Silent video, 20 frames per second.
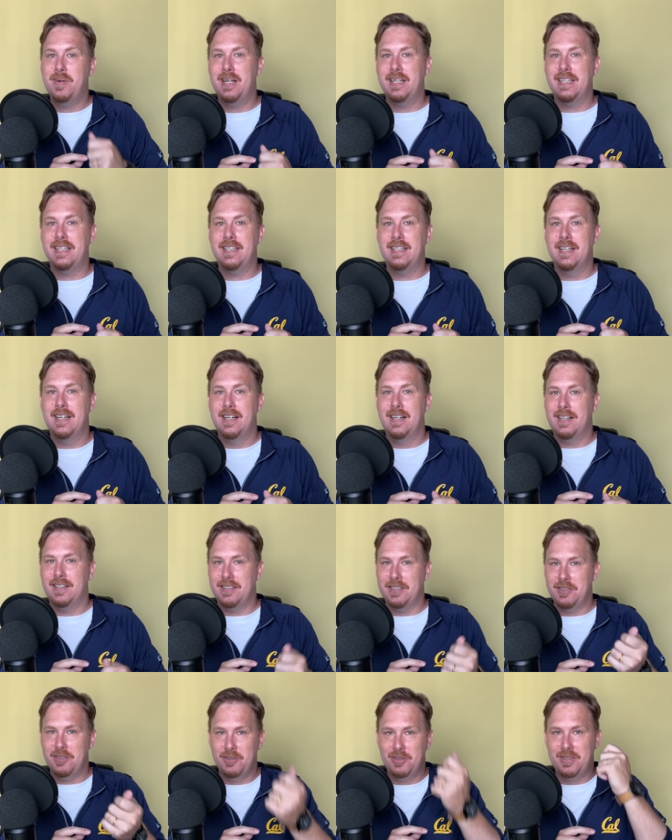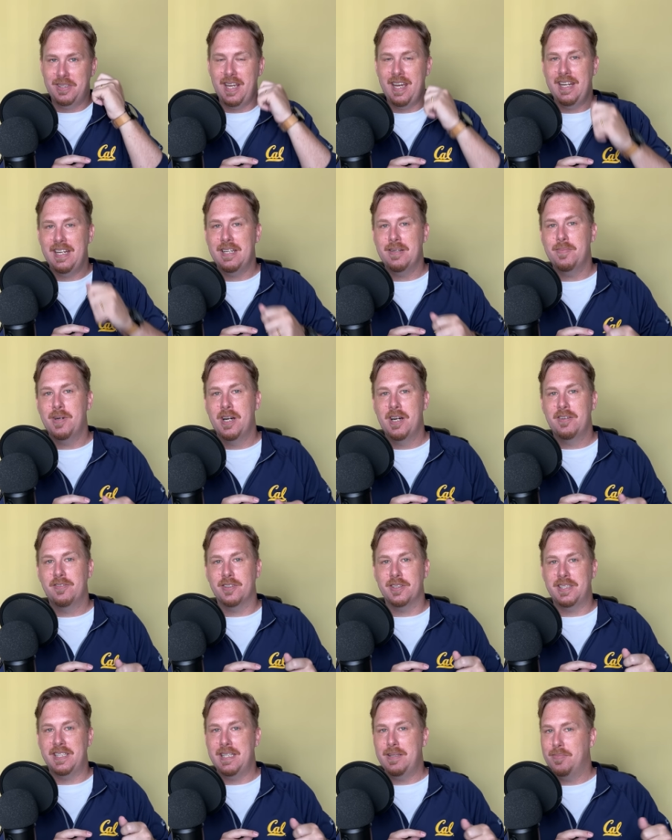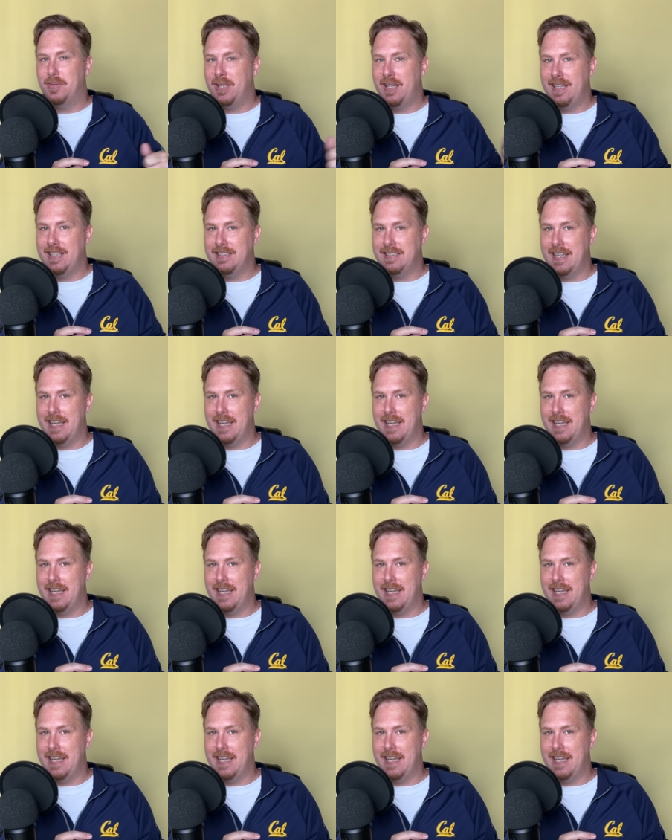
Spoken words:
money on a new stadium for a team playing